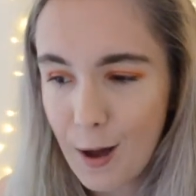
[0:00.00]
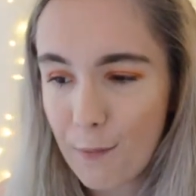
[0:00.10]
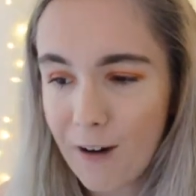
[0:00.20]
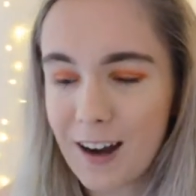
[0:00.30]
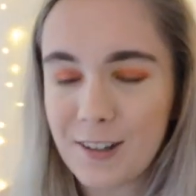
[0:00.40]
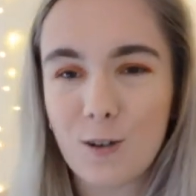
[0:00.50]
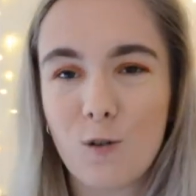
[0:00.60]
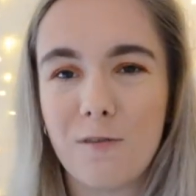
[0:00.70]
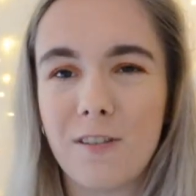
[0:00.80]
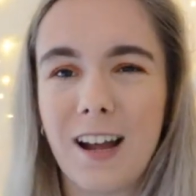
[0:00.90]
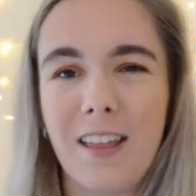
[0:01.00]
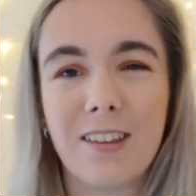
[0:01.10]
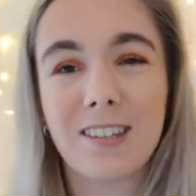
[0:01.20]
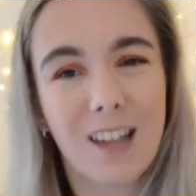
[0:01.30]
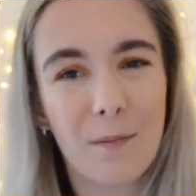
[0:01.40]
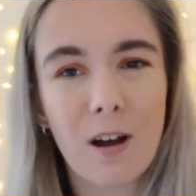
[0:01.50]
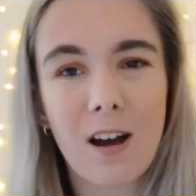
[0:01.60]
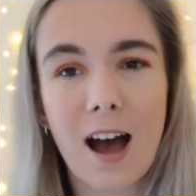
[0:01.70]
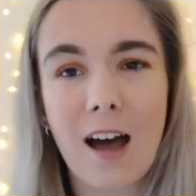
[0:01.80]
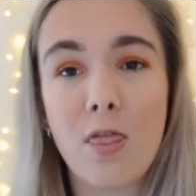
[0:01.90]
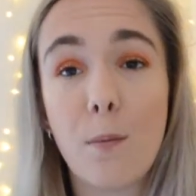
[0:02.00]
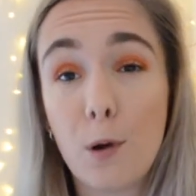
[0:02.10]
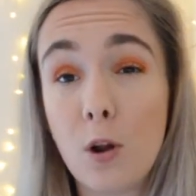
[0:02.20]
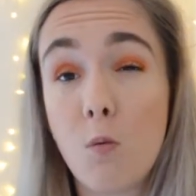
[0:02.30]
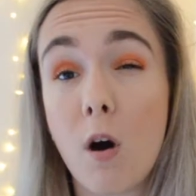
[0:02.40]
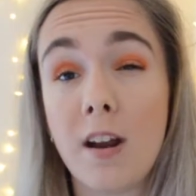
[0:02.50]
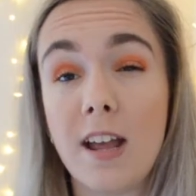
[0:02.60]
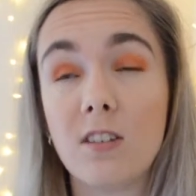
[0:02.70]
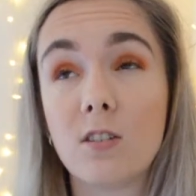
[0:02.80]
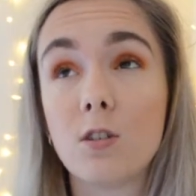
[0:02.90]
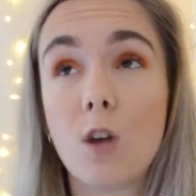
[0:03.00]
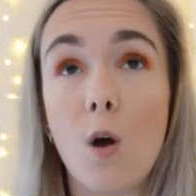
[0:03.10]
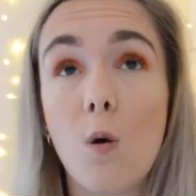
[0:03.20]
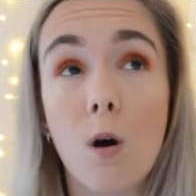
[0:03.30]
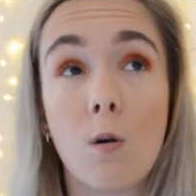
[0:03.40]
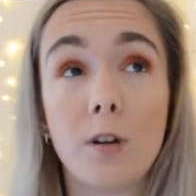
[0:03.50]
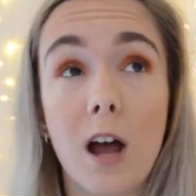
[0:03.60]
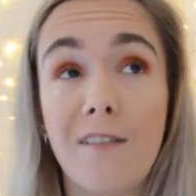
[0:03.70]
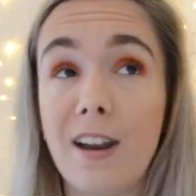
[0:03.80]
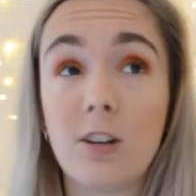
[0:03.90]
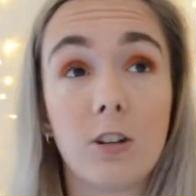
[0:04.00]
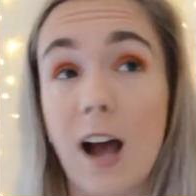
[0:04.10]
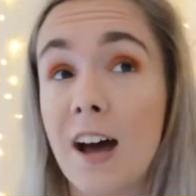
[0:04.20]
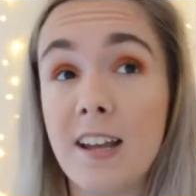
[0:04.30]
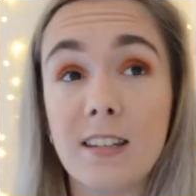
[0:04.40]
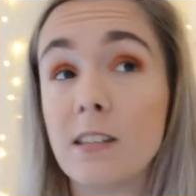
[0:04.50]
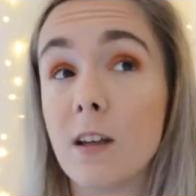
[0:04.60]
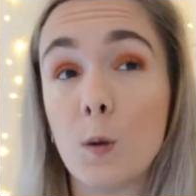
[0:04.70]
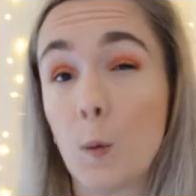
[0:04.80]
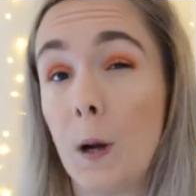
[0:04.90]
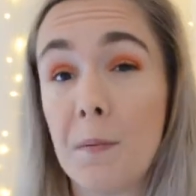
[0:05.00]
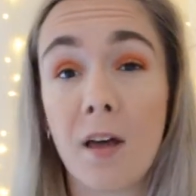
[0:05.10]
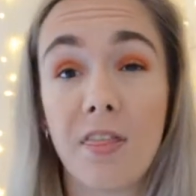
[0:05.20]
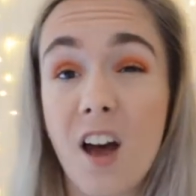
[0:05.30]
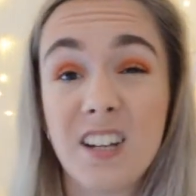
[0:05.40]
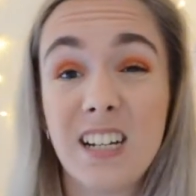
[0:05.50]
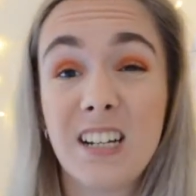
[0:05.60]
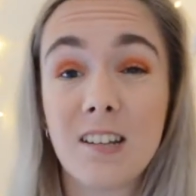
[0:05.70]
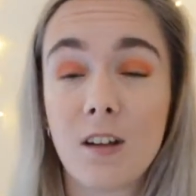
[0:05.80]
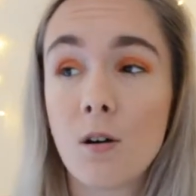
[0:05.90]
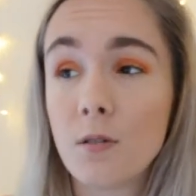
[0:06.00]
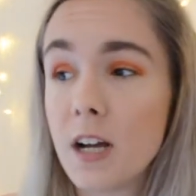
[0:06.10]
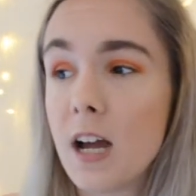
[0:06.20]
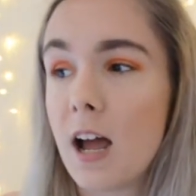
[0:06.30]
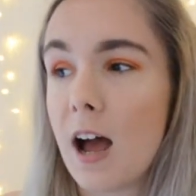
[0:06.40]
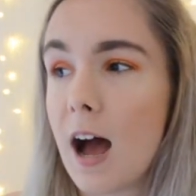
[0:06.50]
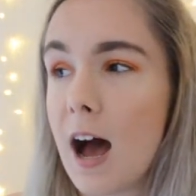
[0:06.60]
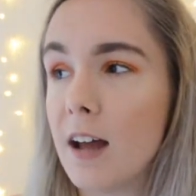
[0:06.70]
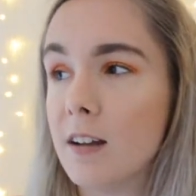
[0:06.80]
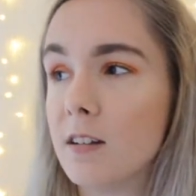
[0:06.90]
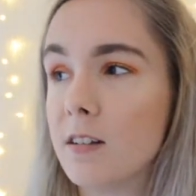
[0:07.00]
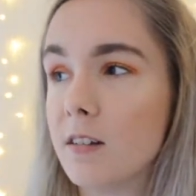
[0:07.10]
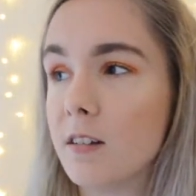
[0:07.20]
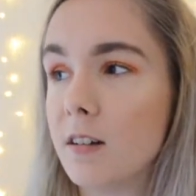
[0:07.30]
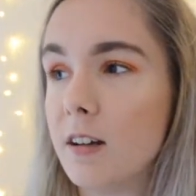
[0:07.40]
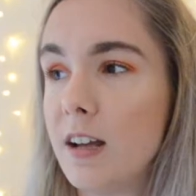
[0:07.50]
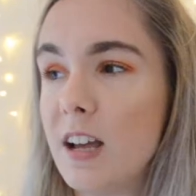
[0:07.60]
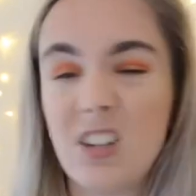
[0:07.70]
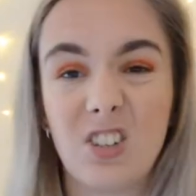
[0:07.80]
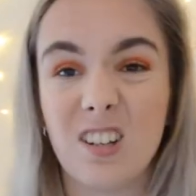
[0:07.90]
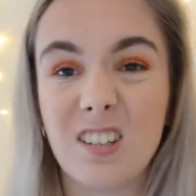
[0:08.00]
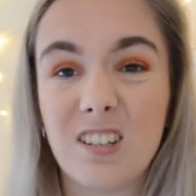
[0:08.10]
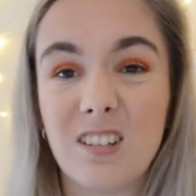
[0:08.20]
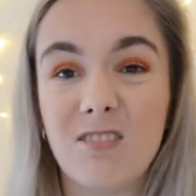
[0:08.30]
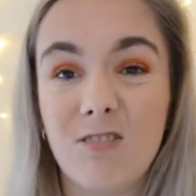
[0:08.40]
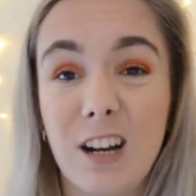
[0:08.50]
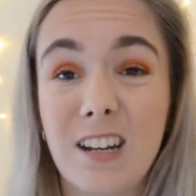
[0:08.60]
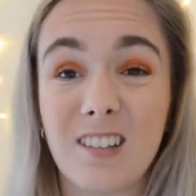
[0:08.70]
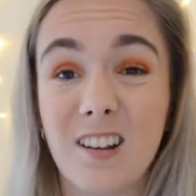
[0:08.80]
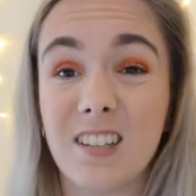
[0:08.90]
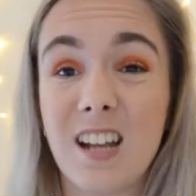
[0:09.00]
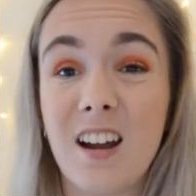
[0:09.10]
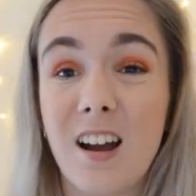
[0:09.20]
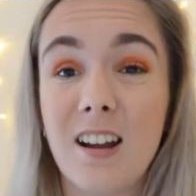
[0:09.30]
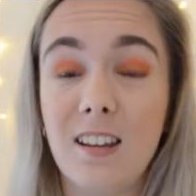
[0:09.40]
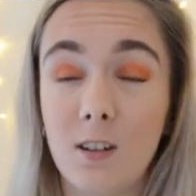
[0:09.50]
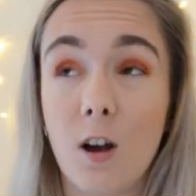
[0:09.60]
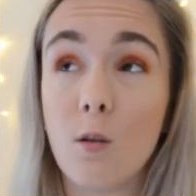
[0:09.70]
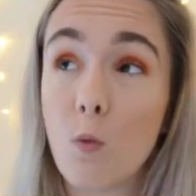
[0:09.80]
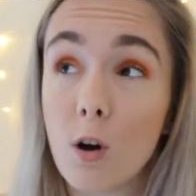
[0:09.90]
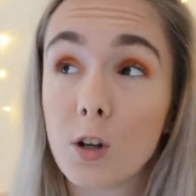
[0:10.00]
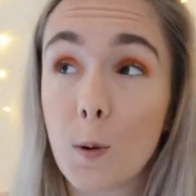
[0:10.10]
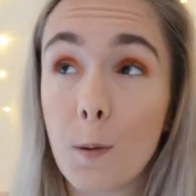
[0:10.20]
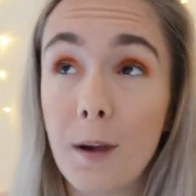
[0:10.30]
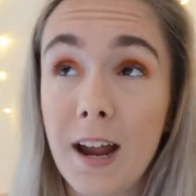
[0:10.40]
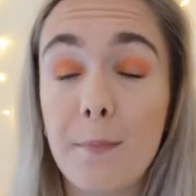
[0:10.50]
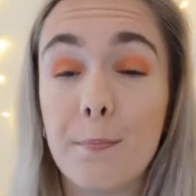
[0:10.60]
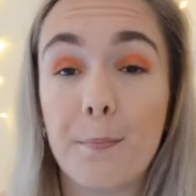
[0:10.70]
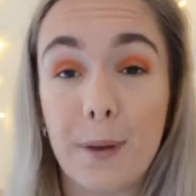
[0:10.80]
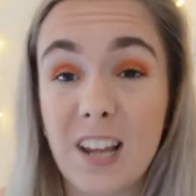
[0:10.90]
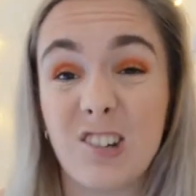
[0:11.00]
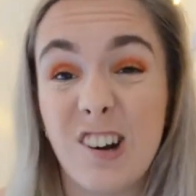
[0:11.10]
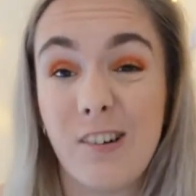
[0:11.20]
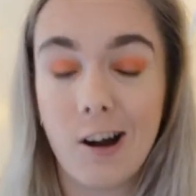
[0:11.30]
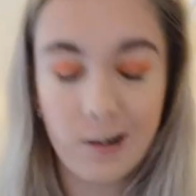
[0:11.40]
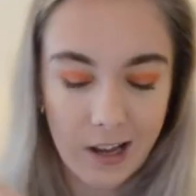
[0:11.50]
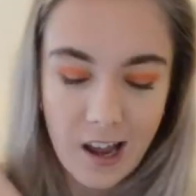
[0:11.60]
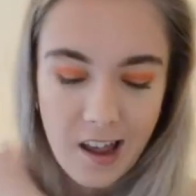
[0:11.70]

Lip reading: practical for like the summer. And the blue one is so old. I've literally had it since I was probably about 13 years old, and it's just really disgusting. It needs to go in the wash probably, but it's really gross.